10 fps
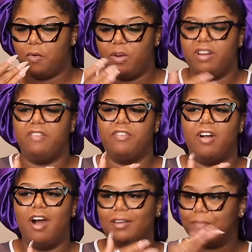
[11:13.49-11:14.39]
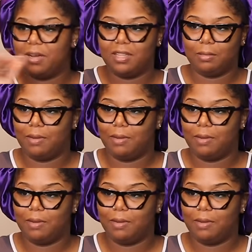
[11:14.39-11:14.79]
ready for all of my other